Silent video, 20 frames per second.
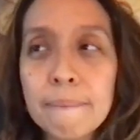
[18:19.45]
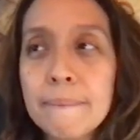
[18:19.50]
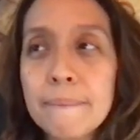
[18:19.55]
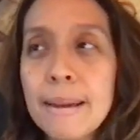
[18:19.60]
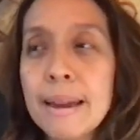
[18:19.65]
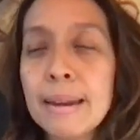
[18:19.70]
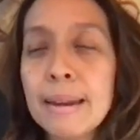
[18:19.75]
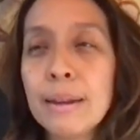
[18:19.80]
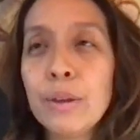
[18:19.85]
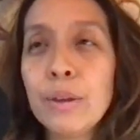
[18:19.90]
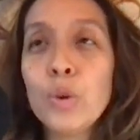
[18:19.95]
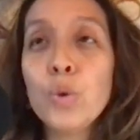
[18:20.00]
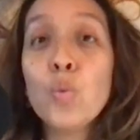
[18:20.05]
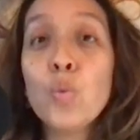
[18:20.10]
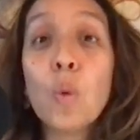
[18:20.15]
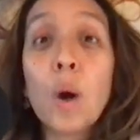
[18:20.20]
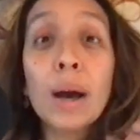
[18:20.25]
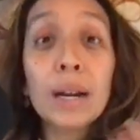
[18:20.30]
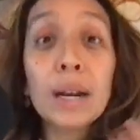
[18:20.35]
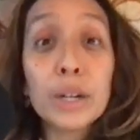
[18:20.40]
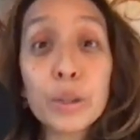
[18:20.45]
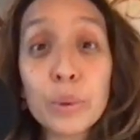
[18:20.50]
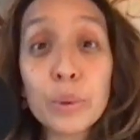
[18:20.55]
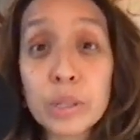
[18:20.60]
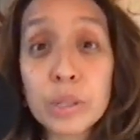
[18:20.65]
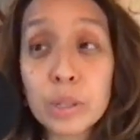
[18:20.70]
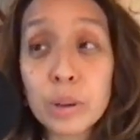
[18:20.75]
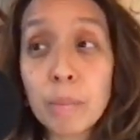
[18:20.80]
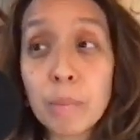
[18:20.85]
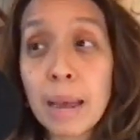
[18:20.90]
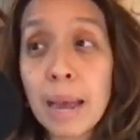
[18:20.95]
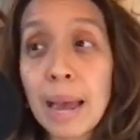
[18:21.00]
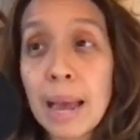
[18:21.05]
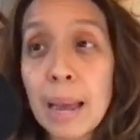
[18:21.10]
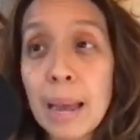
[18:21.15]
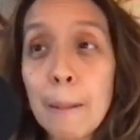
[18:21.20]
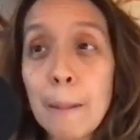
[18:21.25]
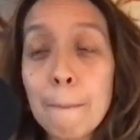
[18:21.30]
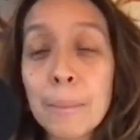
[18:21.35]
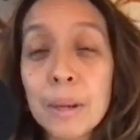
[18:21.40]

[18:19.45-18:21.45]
And you want to do it so bad,